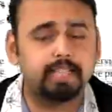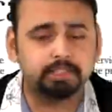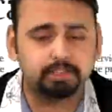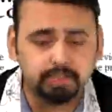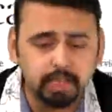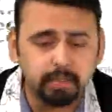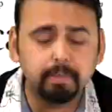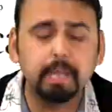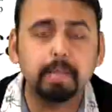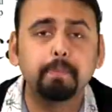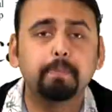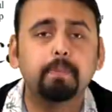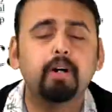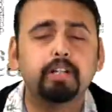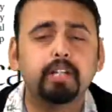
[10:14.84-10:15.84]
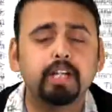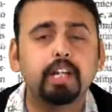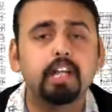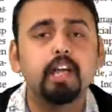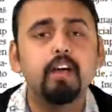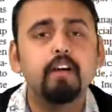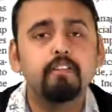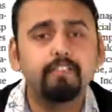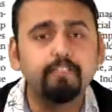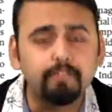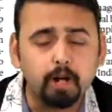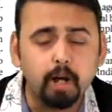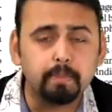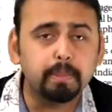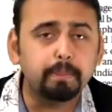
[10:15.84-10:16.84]
extremely important
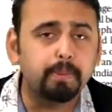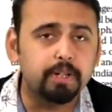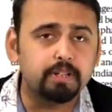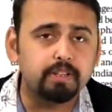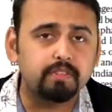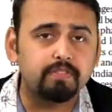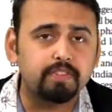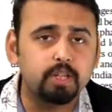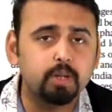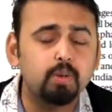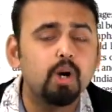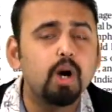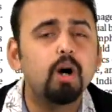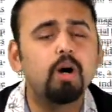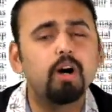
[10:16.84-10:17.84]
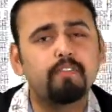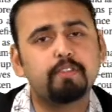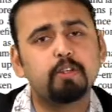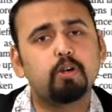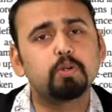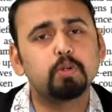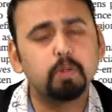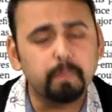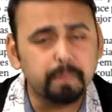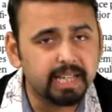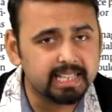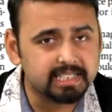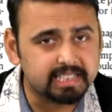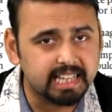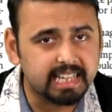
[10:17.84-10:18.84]
from the point of view of your UPSC